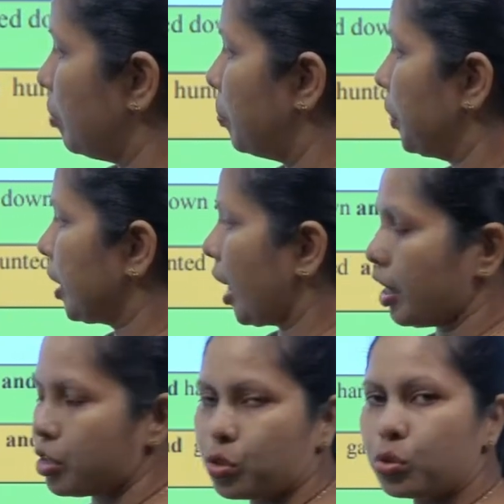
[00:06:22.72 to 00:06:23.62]

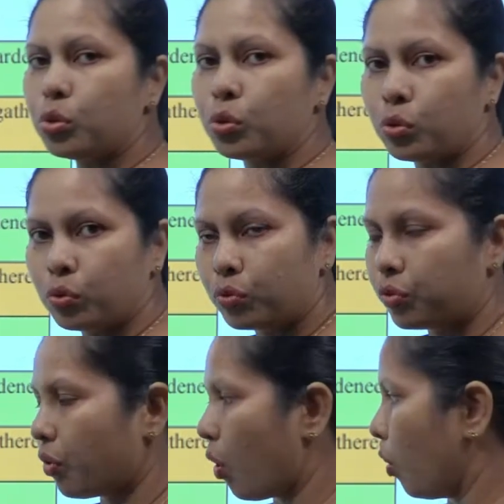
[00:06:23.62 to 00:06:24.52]
began to
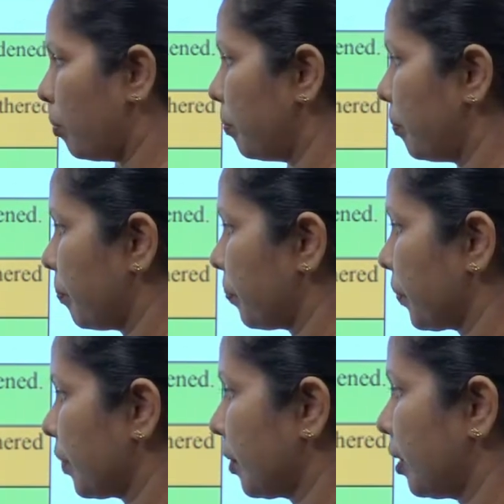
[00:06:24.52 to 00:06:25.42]
form.
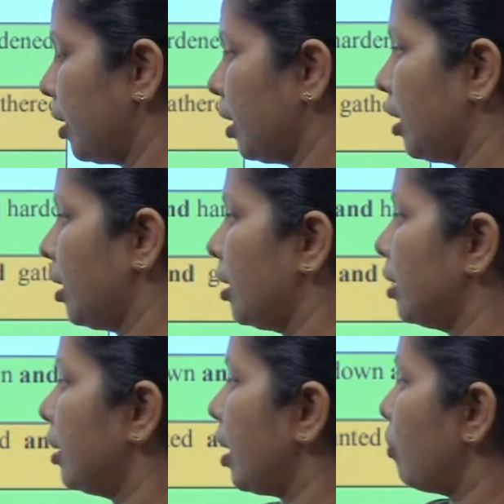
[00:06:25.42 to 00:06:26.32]

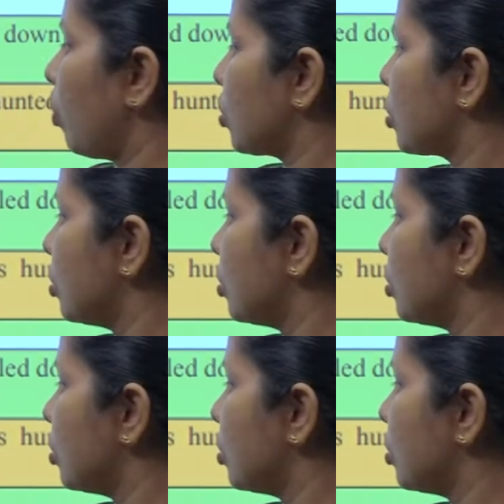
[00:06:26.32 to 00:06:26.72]
There was